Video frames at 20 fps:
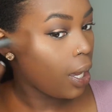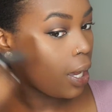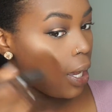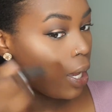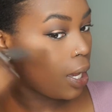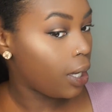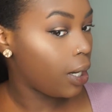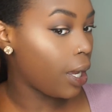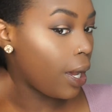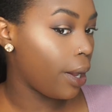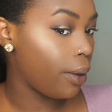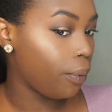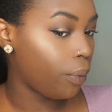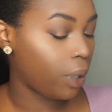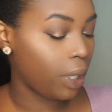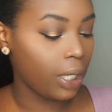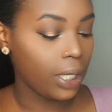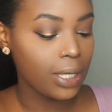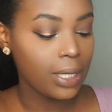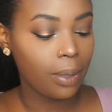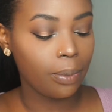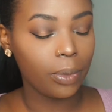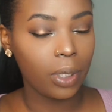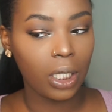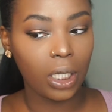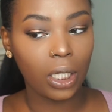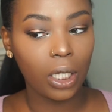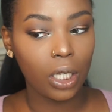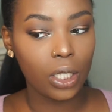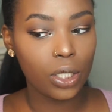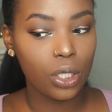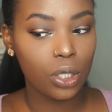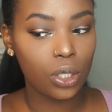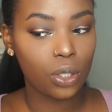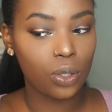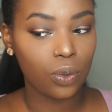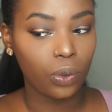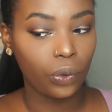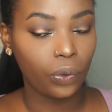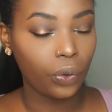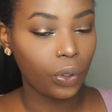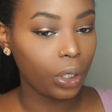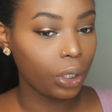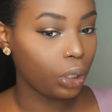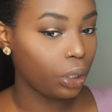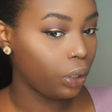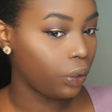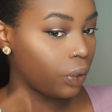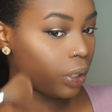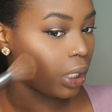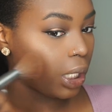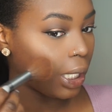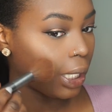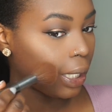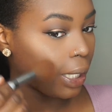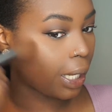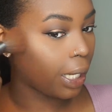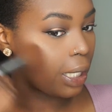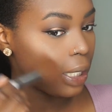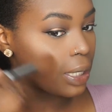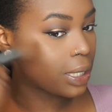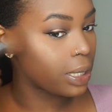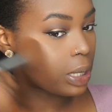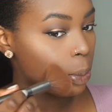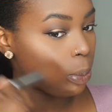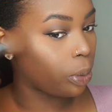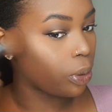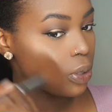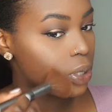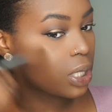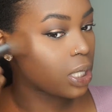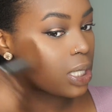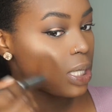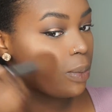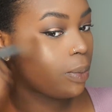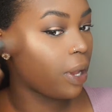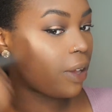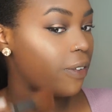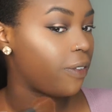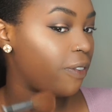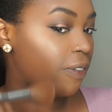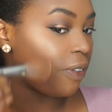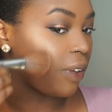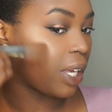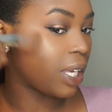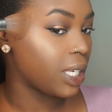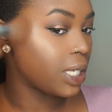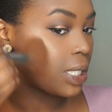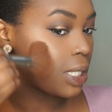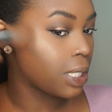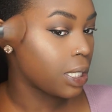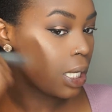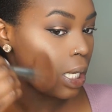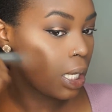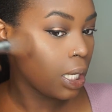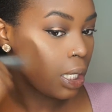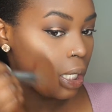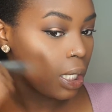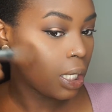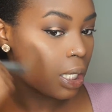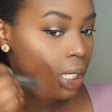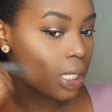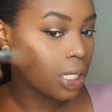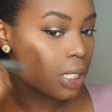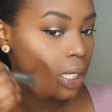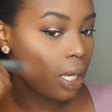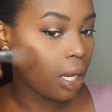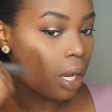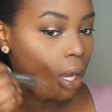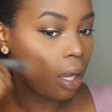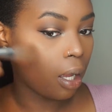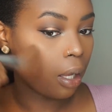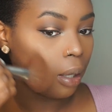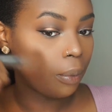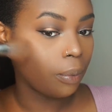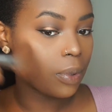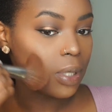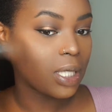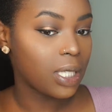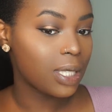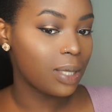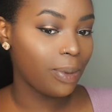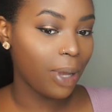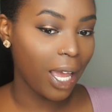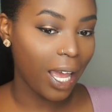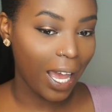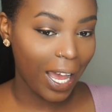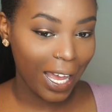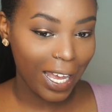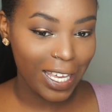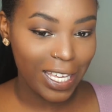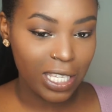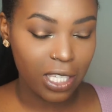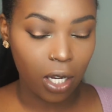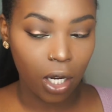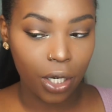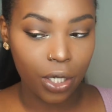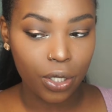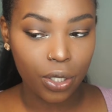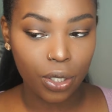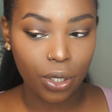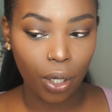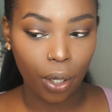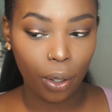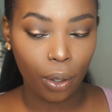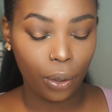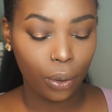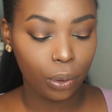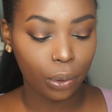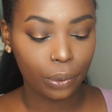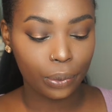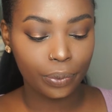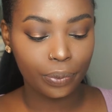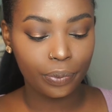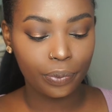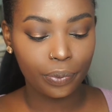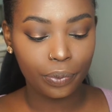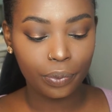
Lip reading: And I wanted something really light and simple, since my face is since my eyes are so